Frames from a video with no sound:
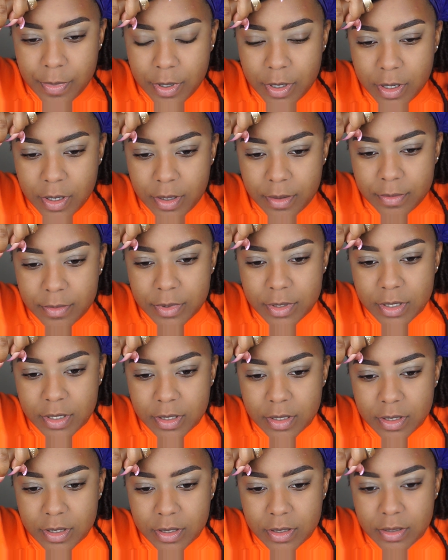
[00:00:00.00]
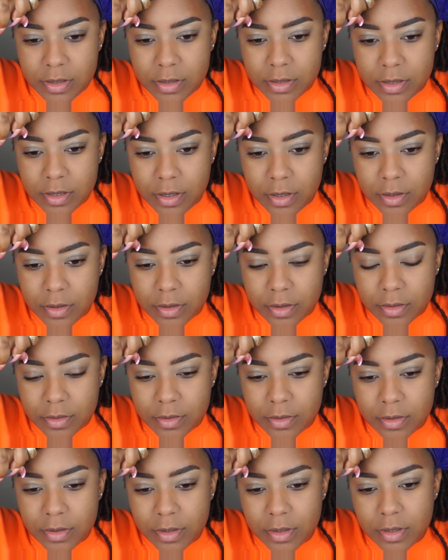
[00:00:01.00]
pump this. Hold
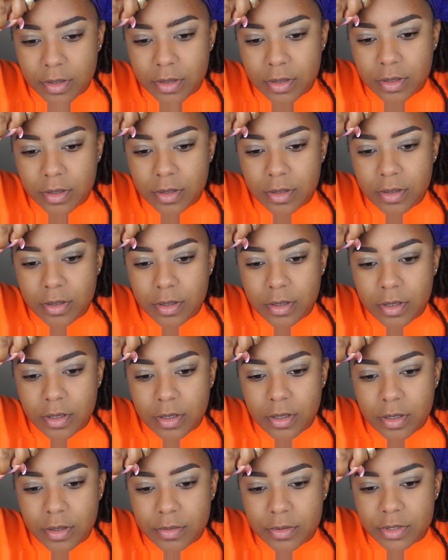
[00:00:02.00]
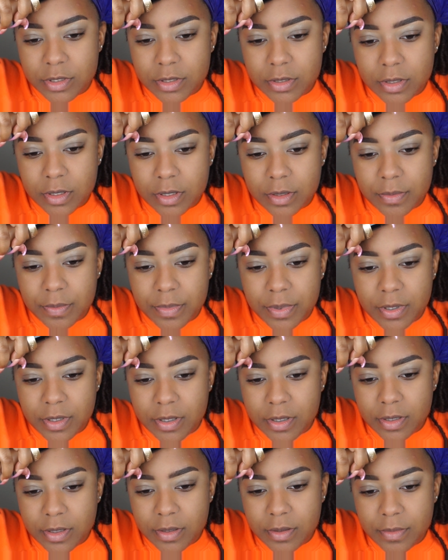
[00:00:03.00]
on. I'm just gonna
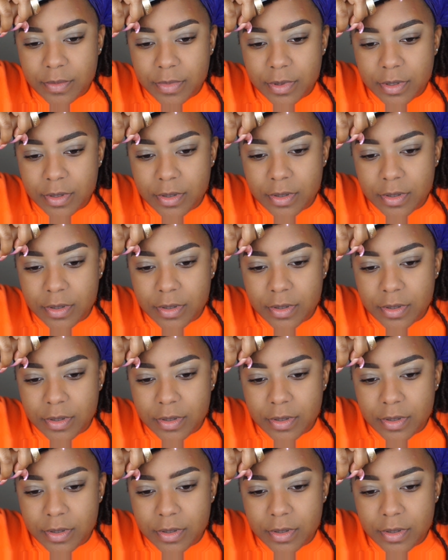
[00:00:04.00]
pump